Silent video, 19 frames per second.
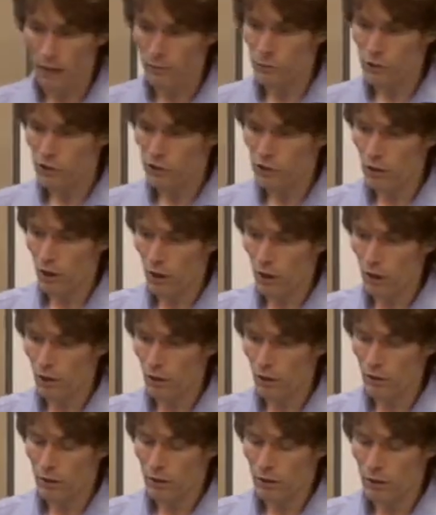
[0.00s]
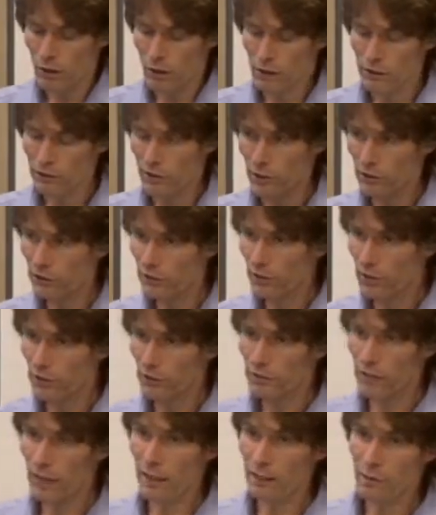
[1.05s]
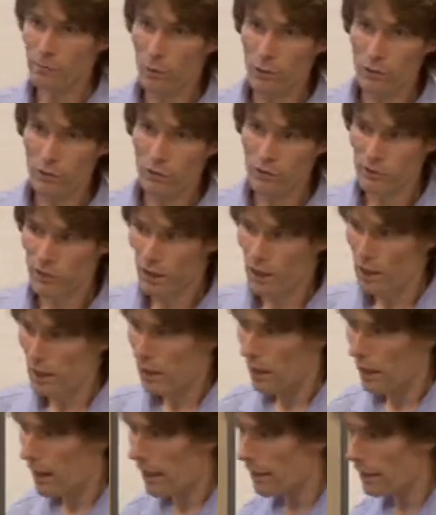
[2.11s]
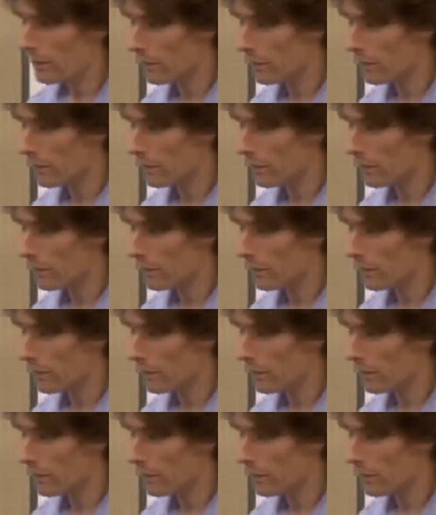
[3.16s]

which exist in textbooks and